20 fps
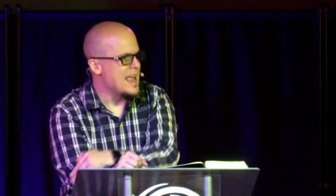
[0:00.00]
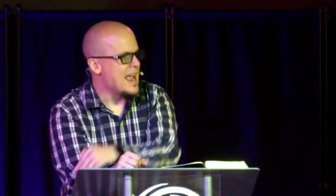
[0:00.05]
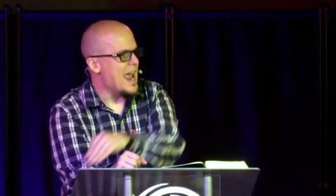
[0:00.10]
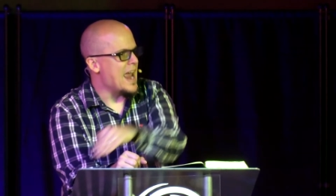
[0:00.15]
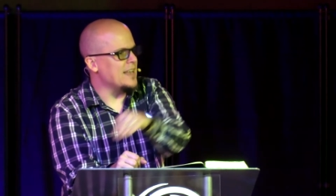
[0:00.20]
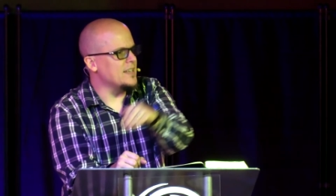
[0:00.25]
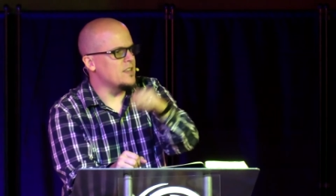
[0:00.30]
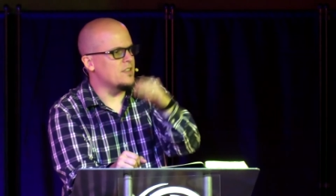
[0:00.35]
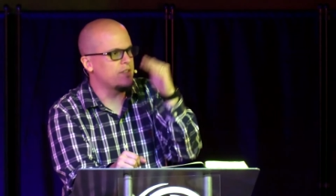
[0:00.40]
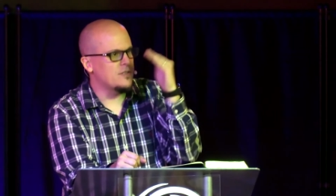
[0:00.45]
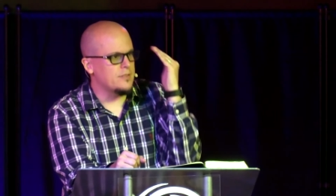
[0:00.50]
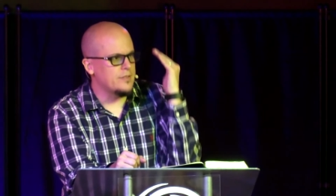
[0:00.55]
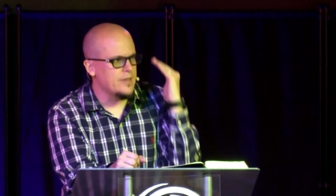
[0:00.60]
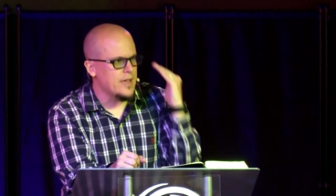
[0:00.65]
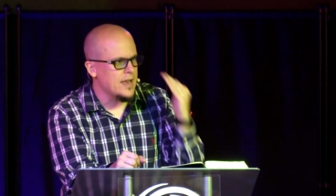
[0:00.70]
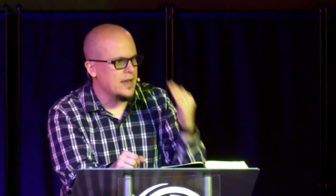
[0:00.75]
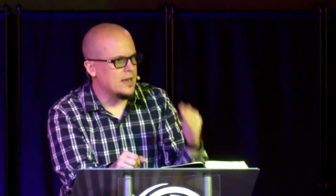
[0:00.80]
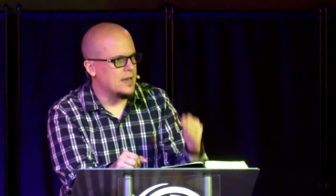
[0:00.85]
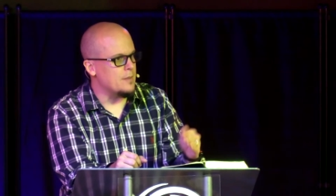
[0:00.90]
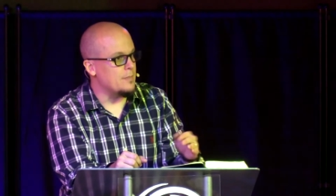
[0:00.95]
And
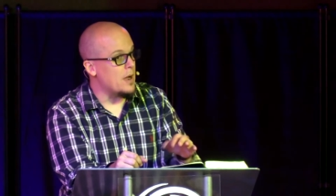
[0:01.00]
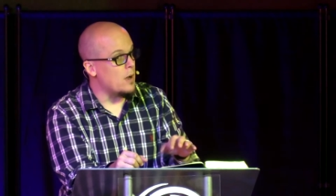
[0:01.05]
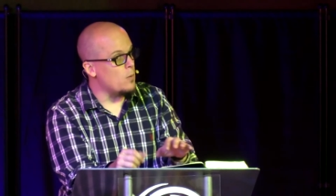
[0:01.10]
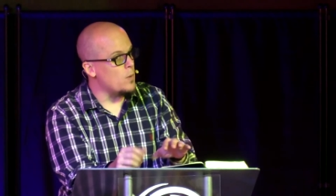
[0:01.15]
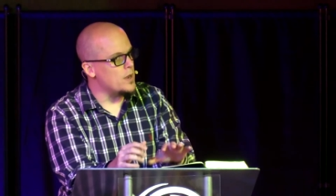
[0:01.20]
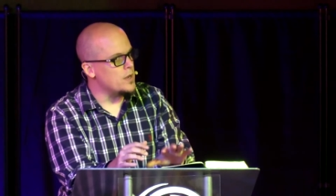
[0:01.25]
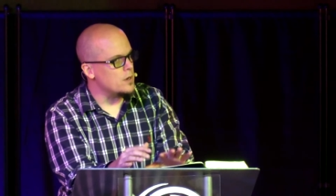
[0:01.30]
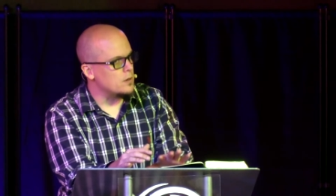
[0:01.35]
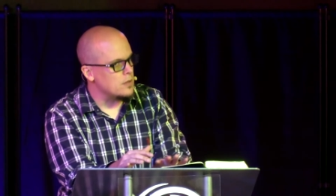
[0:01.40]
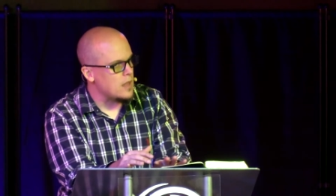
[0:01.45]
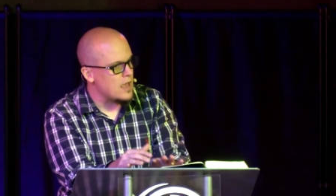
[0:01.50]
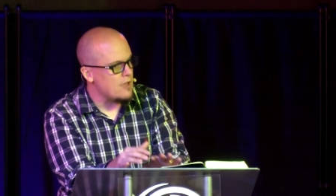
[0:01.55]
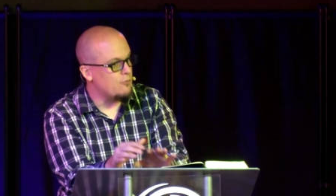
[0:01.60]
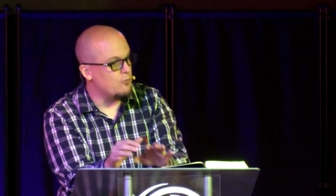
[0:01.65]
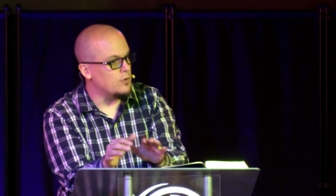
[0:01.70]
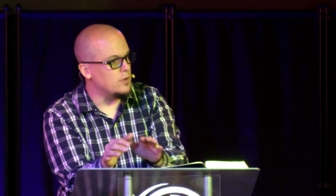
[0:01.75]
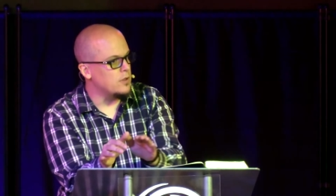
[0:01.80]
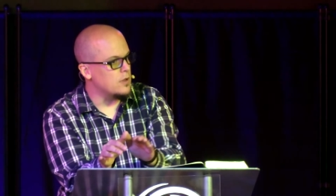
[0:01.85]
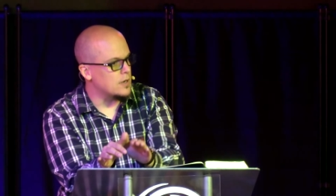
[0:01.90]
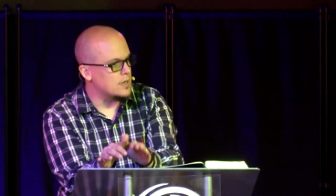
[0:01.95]
think about what your life
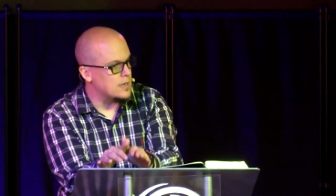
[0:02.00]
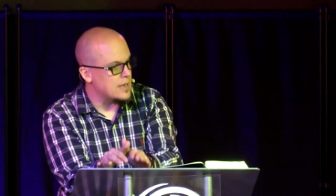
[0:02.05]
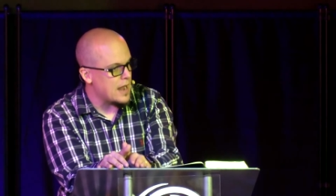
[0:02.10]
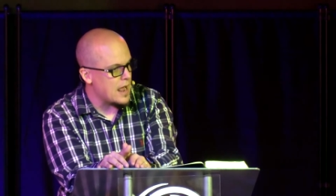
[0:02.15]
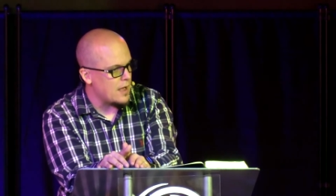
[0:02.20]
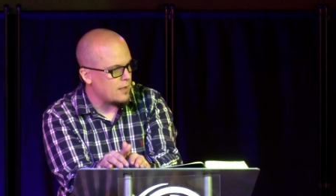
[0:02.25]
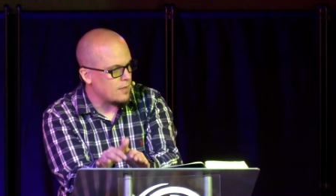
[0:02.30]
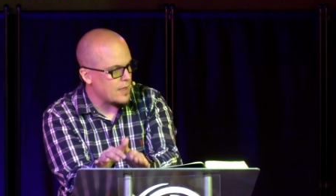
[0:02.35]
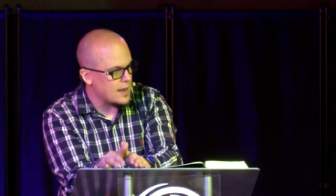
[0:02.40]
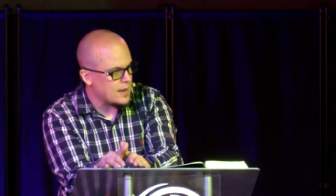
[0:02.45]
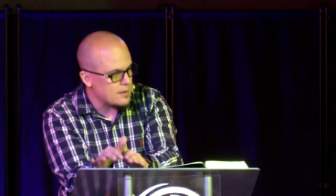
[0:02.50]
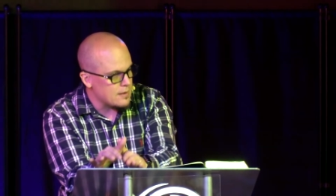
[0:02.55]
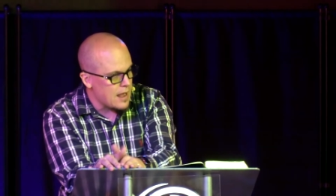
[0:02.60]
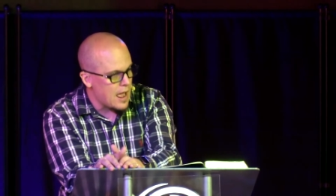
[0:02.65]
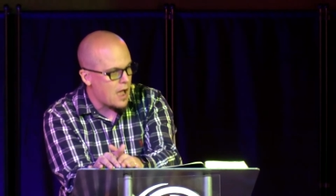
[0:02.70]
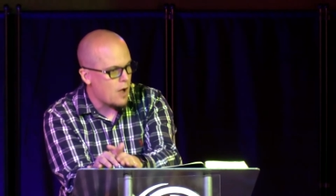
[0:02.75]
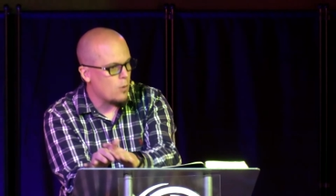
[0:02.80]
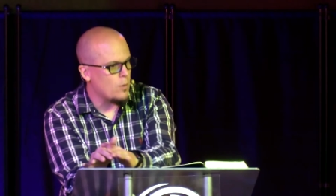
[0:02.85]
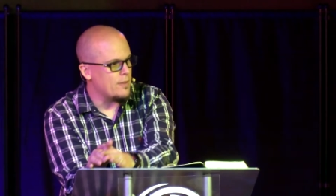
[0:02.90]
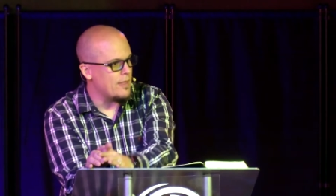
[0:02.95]
would look like
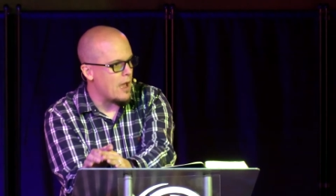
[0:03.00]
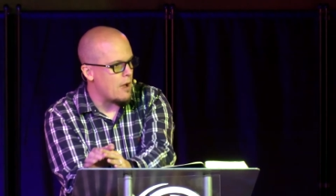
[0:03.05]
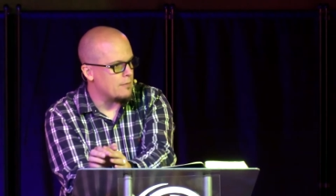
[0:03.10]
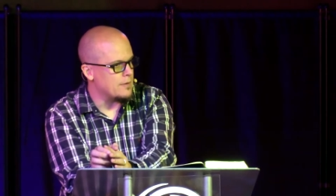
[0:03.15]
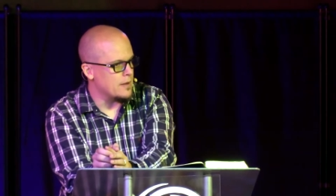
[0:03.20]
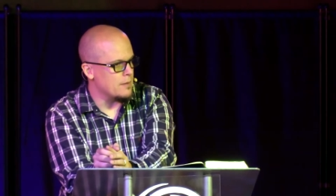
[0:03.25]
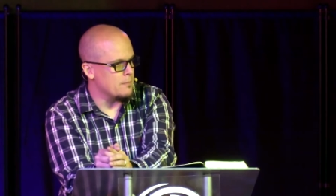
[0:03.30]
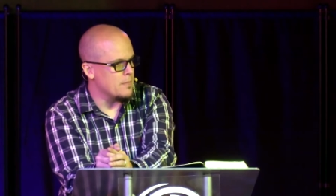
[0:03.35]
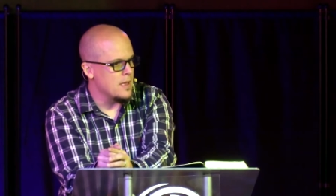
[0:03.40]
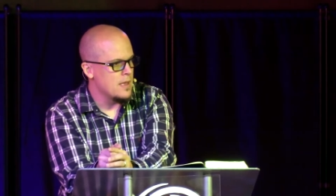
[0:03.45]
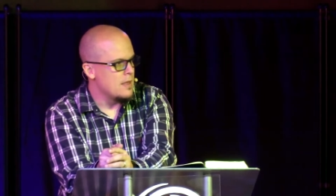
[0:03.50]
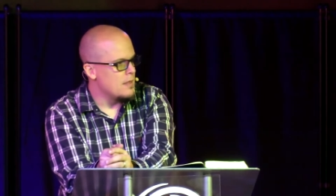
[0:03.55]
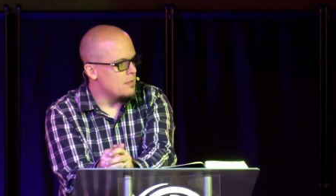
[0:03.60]
now without him.